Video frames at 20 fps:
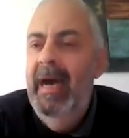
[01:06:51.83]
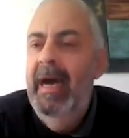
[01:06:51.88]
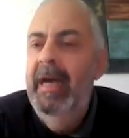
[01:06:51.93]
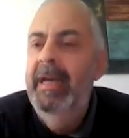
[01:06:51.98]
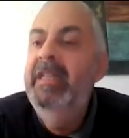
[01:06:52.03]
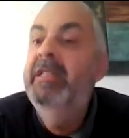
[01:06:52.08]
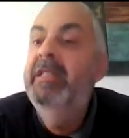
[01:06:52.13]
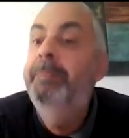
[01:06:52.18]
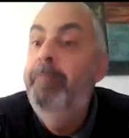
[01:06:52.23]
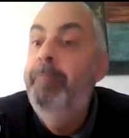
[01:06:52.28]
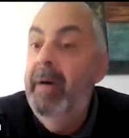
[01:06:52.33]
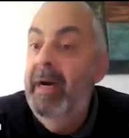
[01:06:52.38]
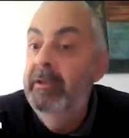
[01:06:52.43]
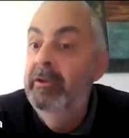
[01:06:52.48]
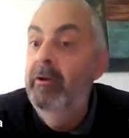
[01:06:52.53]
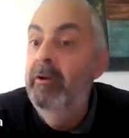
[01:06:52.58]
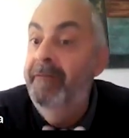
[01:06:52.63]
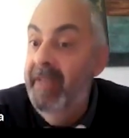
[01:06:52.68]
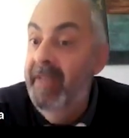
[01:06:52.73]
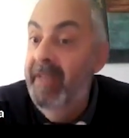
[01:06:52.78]
And it's
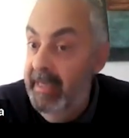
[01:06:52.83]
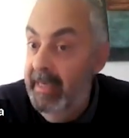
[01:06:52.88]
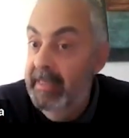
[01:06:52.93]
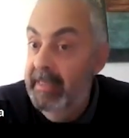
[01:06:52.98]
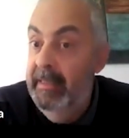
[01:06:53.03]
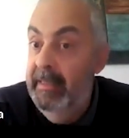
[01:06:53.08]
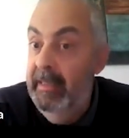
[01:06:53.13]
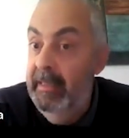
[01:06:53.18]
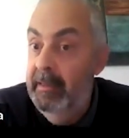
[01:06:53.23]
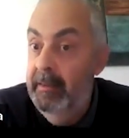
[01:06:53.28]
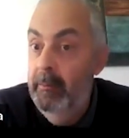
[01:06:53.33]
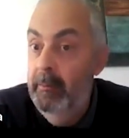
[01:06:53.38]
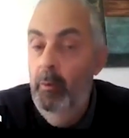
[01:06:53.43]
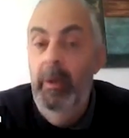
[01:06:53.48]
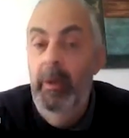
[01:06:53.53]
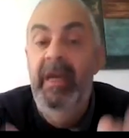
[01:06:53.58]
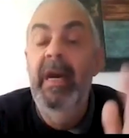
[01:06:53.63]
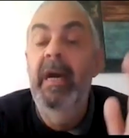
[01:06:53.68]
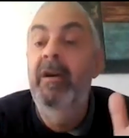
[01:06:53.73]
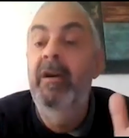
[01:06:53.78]
part of the justice
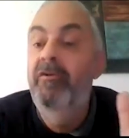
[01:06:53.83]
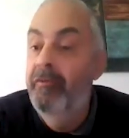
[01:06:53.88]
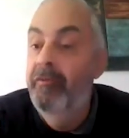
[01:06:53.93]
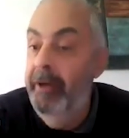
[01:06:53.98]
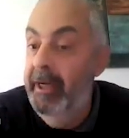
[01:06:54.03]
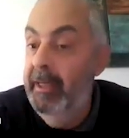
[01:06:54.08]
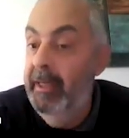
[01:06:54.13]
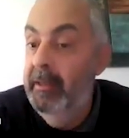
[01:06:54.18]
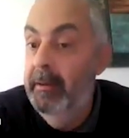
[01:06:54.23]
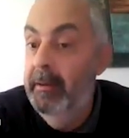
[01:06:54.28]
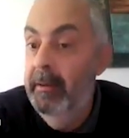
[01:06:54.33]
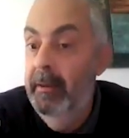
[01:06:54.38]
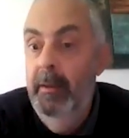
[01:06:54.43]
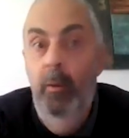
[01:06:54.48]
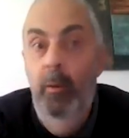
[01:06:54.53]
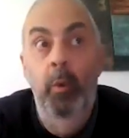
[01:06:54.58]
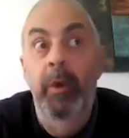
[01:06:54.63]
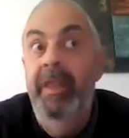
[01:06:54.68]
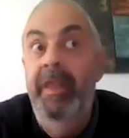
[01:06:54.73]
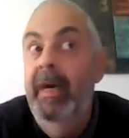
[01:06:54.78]
we can create
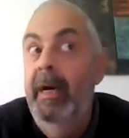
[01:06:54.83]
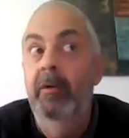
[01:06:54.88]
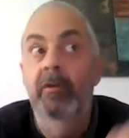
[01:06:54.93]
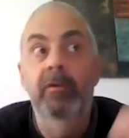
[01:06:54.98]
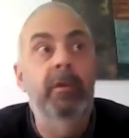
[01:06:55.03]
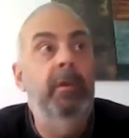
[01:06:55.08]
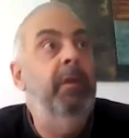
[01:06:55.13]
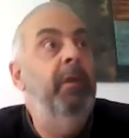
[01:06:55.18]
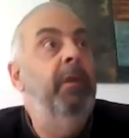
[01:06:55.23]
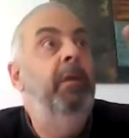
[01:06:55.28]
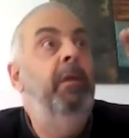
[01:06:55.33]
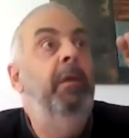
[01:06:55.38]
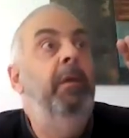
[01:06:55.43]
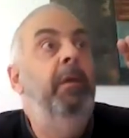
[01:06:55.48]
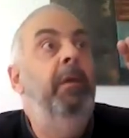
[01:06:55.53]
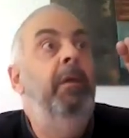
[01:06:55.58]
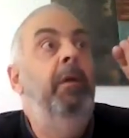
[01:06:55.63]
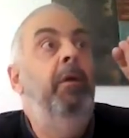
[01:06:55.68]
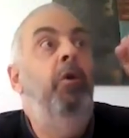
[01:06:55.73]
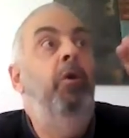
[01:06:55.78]
without
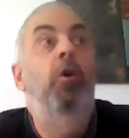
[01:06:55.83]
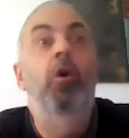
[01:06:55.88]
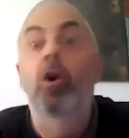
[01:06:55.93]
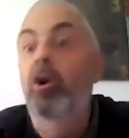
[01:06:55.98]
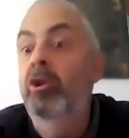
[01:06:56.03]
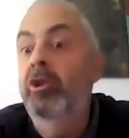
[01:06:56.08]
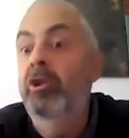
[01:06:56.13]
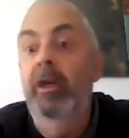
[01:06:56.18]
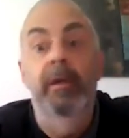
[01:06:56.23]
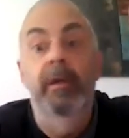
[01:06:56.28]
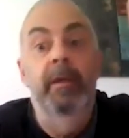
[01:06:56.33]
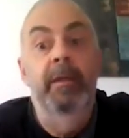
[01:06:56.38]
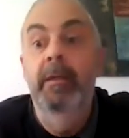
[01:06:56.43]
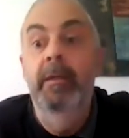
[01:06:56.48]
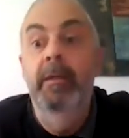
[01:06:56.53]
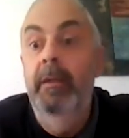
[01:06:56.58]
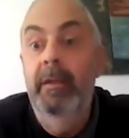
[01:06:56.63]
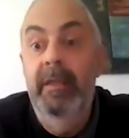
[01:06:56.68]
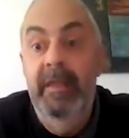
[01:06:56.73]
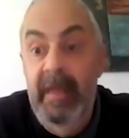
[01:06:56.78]
court
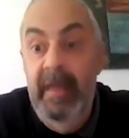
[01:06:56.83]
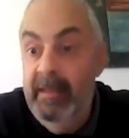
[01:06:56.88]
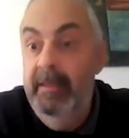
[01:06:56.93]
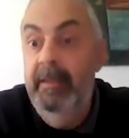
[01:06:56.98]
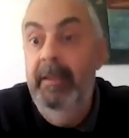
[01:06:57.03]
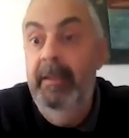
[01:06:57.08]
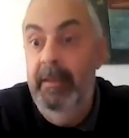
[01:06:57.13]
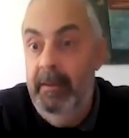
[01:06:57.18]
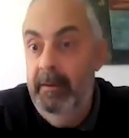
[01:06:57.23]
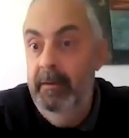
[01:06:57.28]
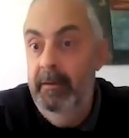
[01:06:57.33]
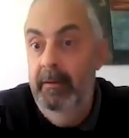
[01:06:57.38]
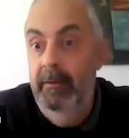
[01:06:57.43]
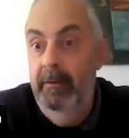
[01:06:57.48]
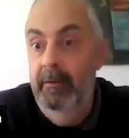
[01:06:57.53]
justice.